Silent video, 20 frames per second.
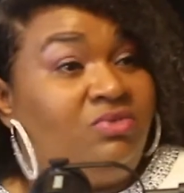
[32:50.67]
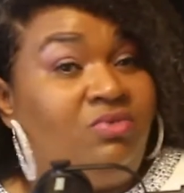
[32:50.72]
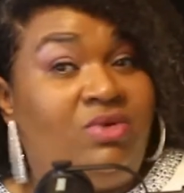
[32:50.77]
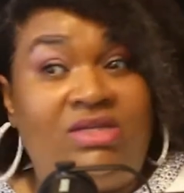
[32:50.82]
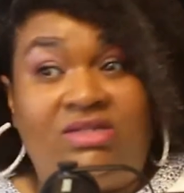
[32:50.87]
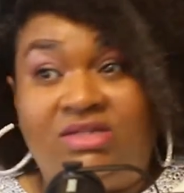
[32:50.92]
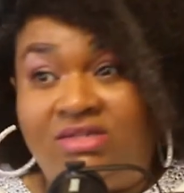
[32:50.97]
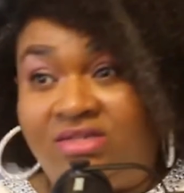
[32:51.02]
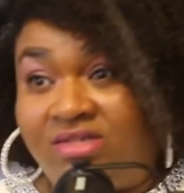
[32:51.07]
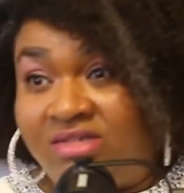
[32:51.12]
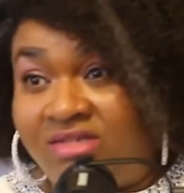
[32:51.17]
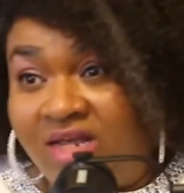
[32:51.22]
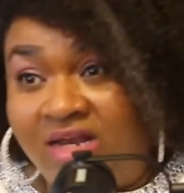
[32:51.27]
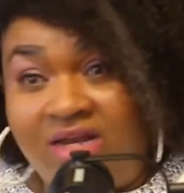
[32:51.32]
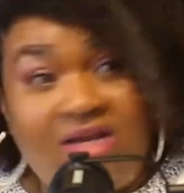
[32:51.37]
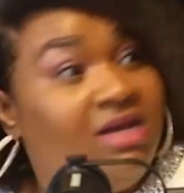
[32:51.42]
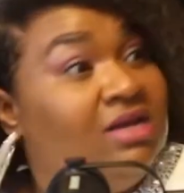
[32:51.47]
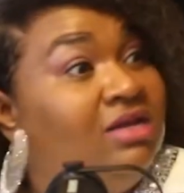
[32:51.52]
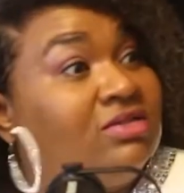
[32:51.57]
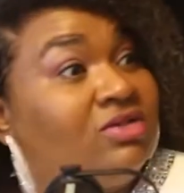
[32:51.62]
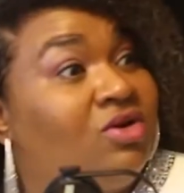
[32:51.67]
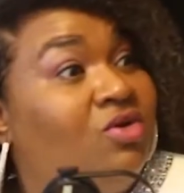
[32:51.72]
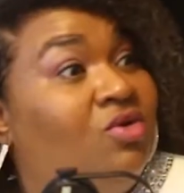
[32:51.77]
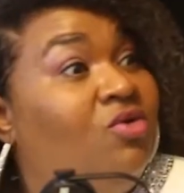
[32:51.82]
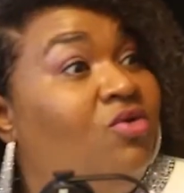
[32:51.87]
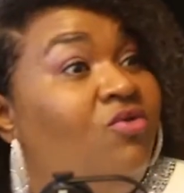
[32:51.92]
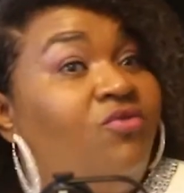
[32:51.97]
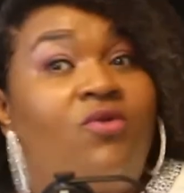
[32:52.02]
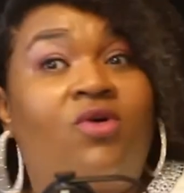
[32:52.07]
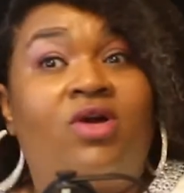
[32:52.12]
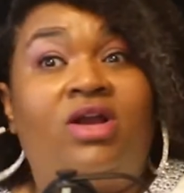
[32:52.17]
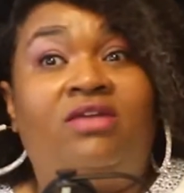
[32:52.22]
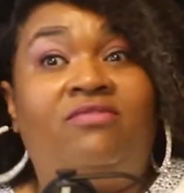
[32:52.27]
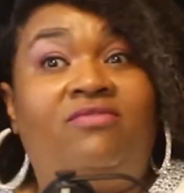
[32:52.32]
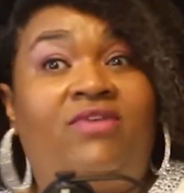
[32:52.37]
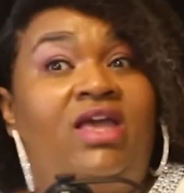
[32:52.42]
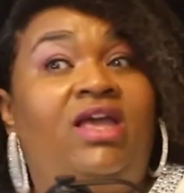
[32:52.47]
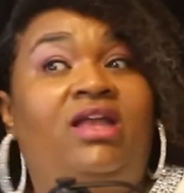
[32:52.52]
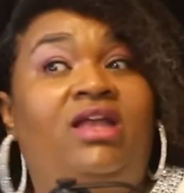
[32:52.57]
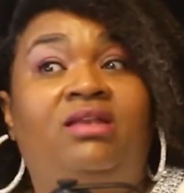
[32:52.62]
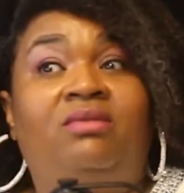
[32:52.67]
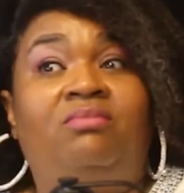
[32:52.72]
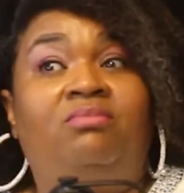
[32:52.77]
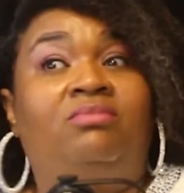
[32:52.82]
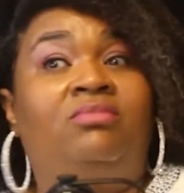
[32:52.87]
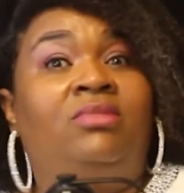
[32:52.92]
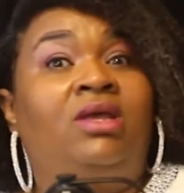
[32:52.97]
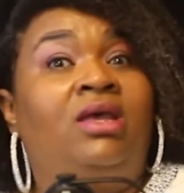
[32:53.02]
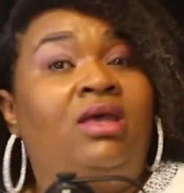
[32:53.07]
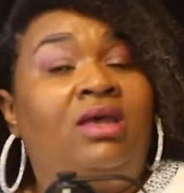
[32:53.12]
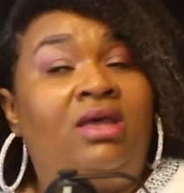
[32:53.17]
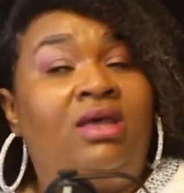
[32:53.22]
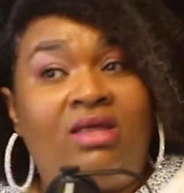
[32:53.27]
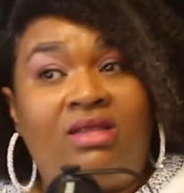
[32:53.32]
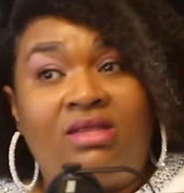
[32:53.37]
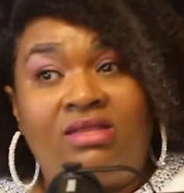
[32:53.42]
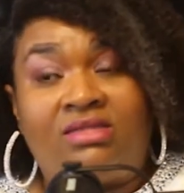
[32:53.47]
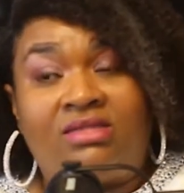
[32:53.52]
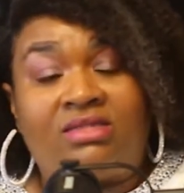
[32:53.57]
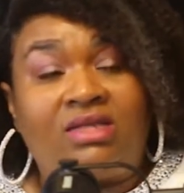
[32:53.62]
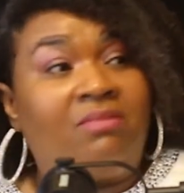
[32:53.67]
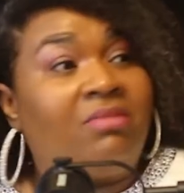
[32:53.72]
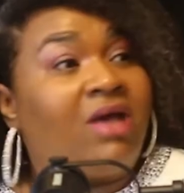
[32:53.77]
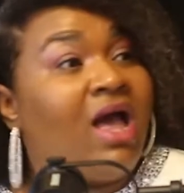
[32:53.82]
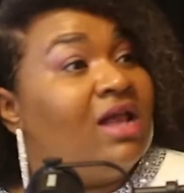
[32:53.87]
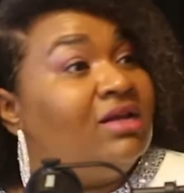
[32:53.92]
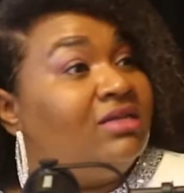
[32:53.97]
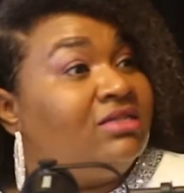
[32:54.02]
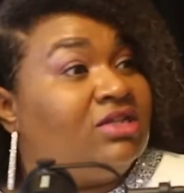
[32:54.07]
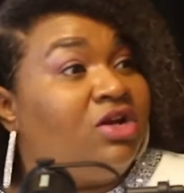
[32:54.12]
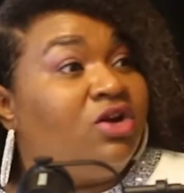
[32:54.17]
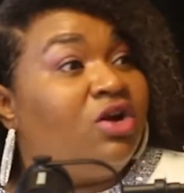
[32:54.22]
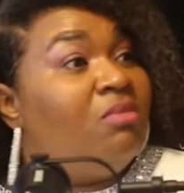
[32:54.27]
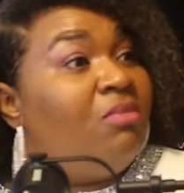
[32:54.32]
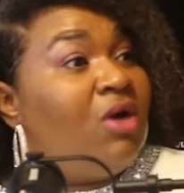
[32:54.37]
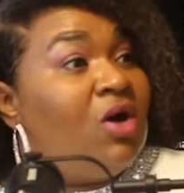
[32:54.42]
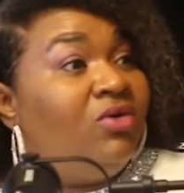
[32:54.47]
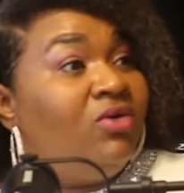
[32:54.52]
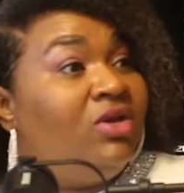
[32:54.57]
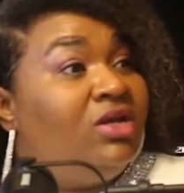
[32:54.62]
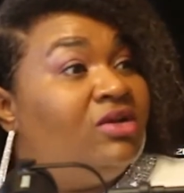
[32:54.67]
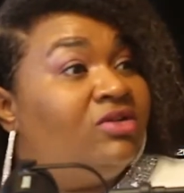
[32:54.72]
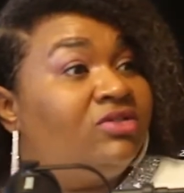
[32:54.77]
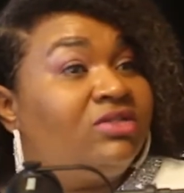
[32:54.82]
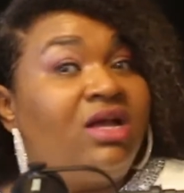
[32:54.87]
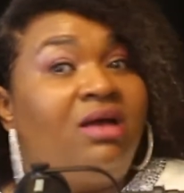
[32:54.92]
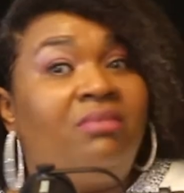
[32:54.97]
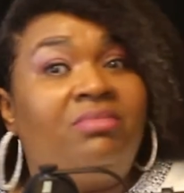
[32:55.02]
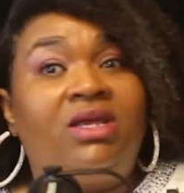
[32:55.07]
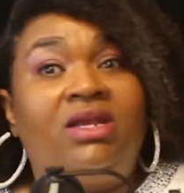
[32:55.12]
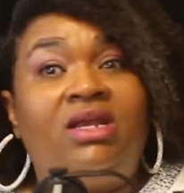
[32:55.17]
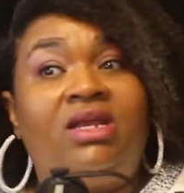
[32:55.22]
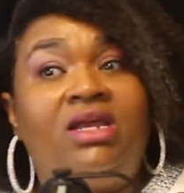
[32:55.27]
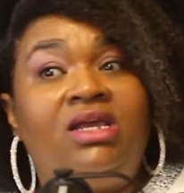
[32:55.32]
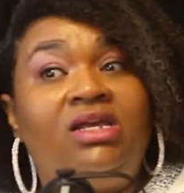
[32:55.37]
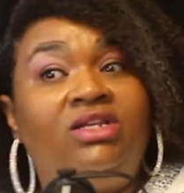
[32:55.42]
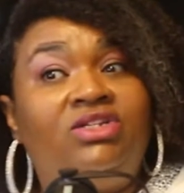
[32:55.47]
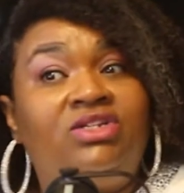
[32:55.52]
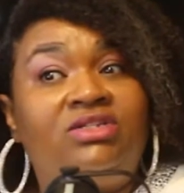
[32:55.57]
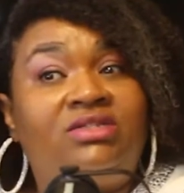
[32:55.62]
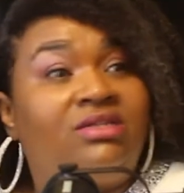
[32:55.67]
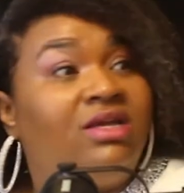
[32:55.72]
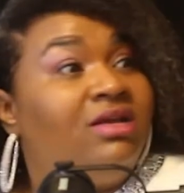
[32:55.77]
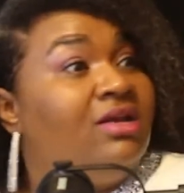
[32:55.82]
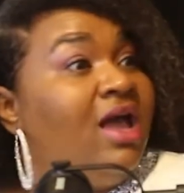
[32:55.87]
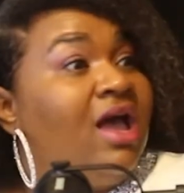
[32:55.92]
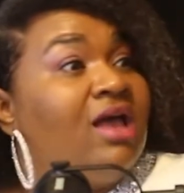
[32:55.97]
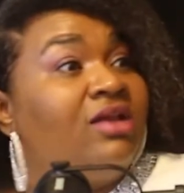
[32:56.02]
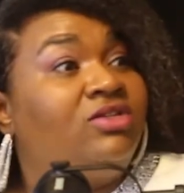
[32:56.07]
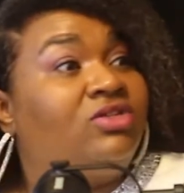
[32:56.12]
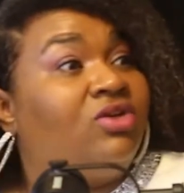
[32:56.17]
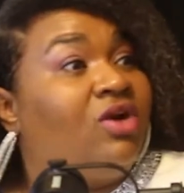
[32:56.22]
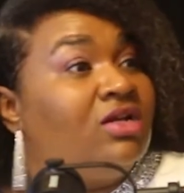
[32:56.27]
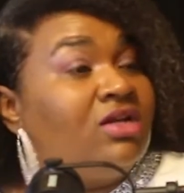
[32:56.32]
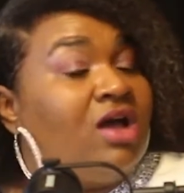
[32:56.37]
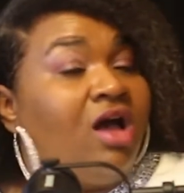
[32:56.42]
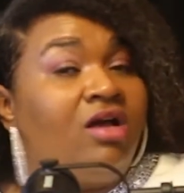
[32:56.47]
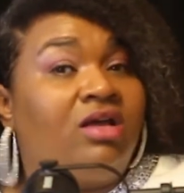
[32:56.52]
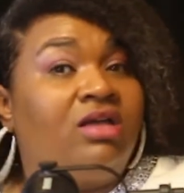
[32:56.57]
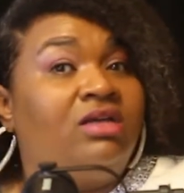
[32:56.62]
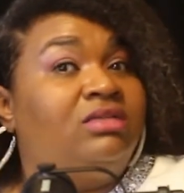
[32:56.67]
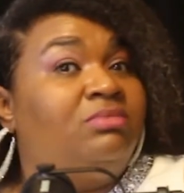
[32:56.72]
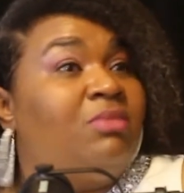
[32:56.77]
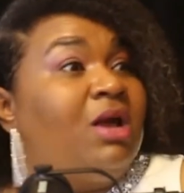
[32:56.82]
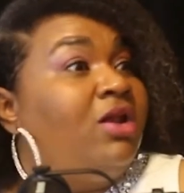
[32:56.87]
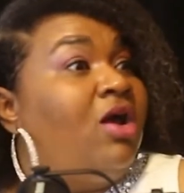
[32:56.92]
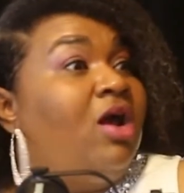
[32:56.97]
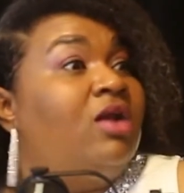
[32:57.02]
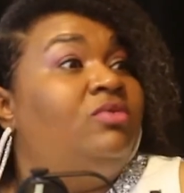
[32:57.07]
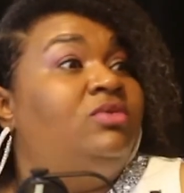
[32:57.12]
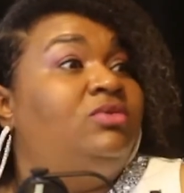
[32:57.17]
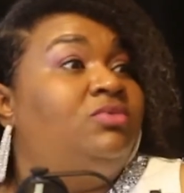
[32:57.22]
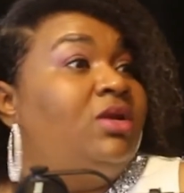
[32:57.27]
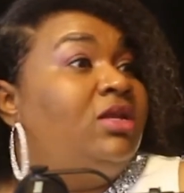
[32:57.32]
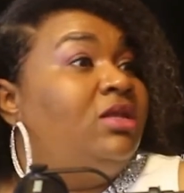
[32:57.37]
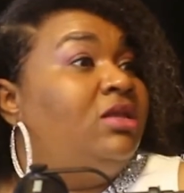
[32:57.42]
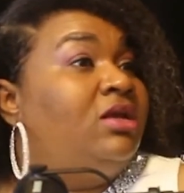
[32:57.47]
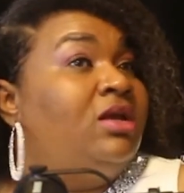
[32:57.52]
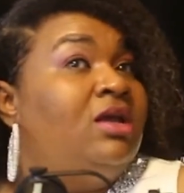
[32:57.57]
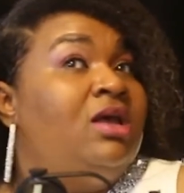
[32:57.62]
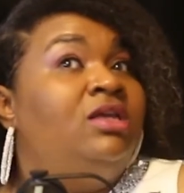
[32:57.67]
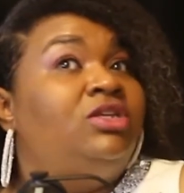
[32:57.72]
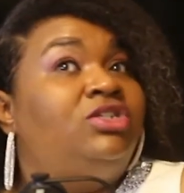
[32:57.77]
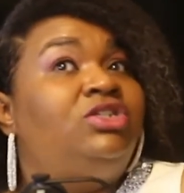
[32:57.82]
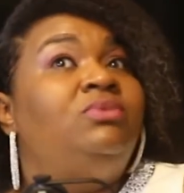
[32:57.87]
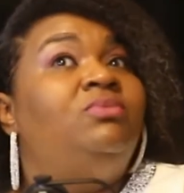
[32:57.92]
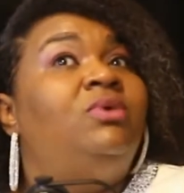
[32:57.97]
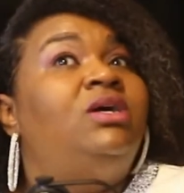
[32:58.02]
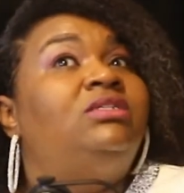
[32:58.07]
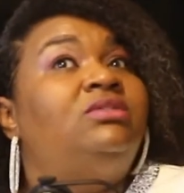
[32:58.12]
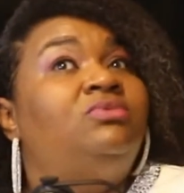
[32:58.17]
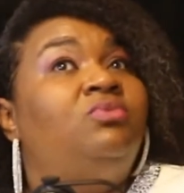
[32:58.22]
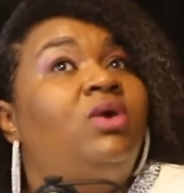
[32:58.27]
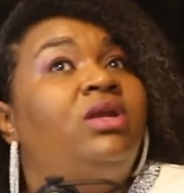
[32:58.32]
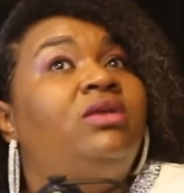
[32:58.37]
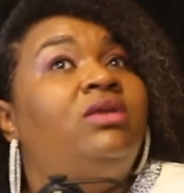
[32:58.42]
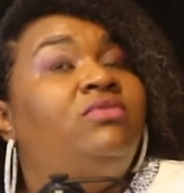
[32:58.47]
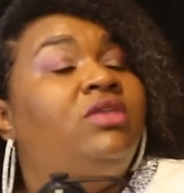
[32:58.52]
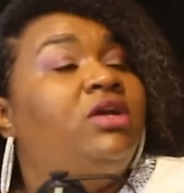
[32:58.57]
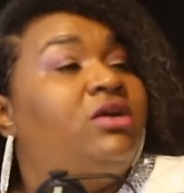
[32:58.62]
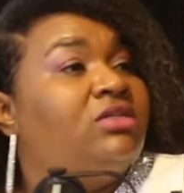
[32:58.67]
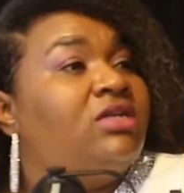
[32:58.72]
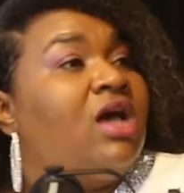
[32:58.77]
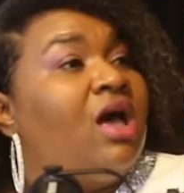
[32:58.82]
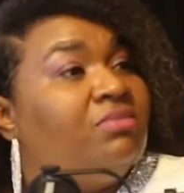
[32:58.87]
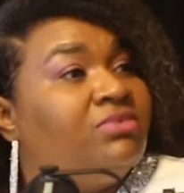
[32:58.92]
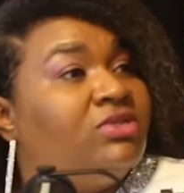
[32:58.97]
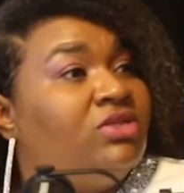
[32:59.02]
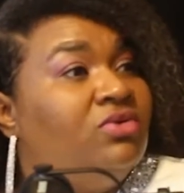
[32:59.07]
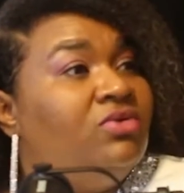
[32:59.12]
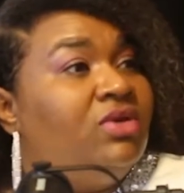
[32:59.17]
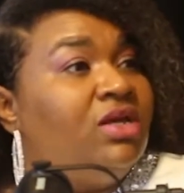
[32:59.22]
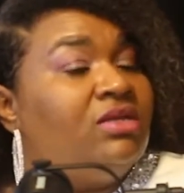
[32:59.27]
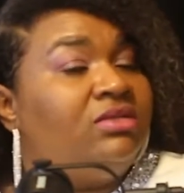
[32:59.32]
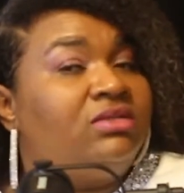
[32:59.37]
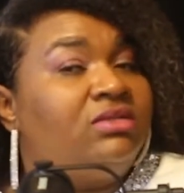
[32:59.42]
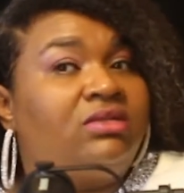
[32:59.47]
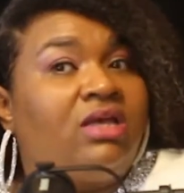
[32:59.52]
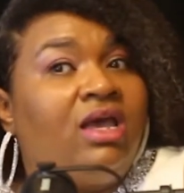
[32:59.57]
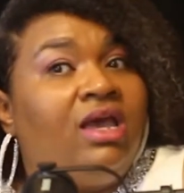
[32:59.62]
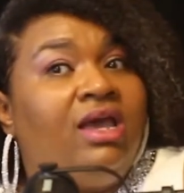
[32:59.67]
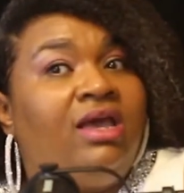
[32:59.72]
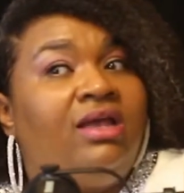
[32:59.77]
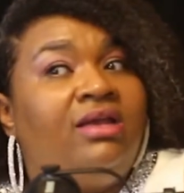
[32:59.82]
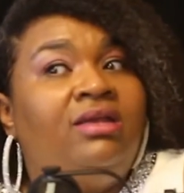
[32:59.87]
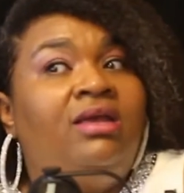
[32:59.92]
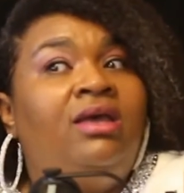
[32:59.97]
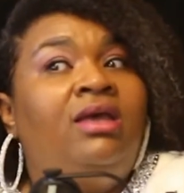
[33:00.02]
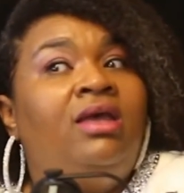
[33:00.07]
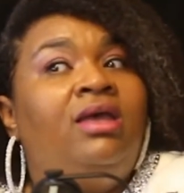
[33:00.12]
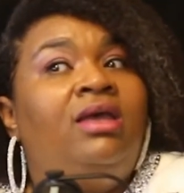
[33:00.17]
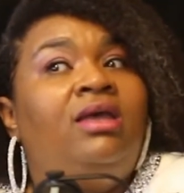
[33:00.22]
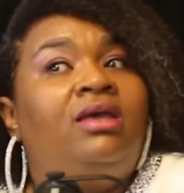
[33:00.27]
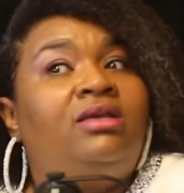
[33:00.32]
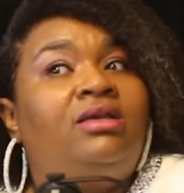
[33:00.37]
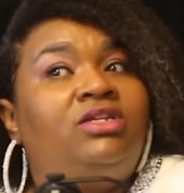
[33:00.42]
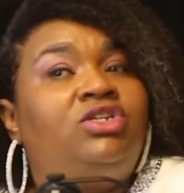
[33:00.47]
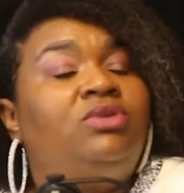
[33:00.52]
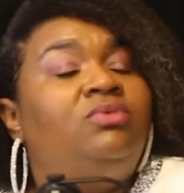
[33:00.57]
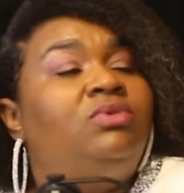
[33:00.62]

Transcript: We just sitting in the school for an event and some kind of ceremony or something. And he just sit down and start talking because my daughter was she was one of their top students and she